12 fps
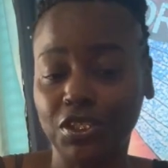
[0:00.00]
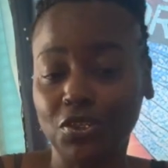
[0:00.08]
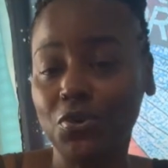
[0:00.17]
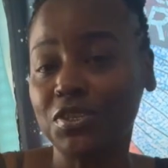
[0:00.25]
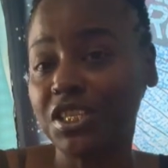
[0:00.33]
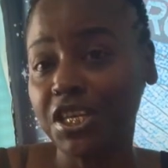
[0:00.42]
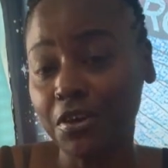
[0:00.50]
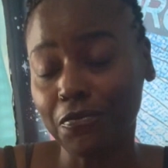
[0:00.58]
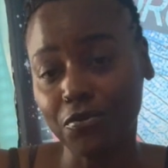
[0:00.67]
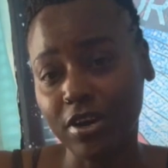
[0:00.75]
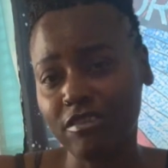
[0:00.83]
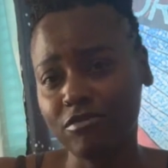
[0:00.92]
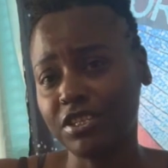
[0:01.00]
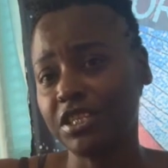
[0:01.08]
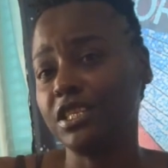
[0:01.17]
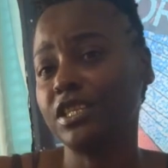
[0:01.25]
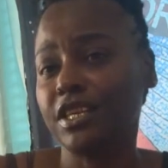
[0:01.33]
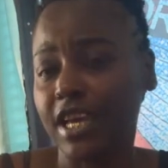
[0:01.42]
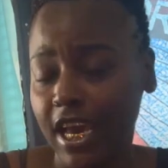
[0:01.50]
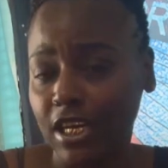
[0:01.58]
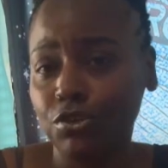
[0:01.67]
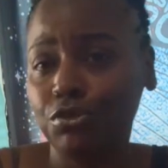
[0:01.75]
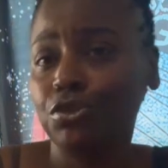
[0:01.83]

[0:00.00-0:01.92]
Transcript: Dosia fragrances, candles,